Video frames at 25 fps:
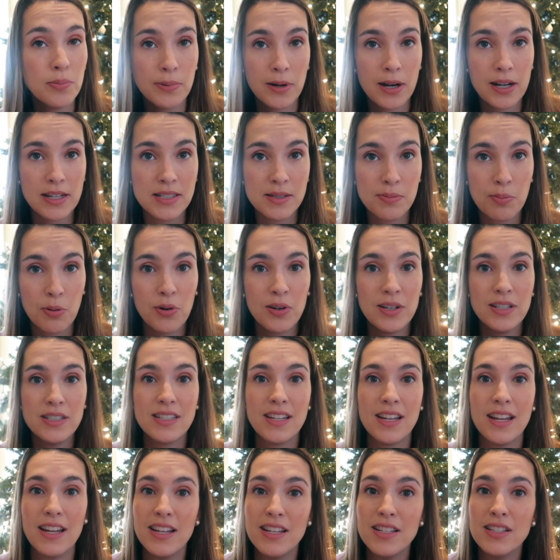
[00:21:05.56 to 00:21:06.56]
price
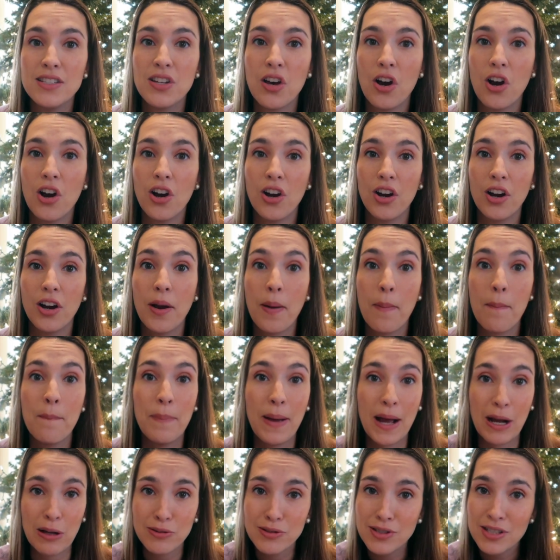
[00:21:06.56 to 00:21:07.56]
point is our
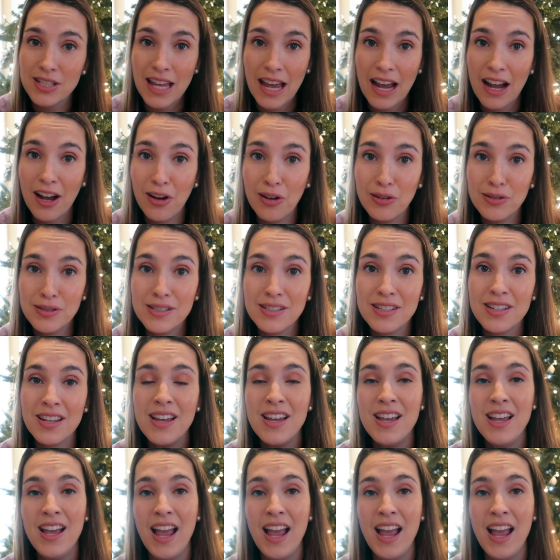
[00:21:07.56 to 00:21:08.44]
bounce house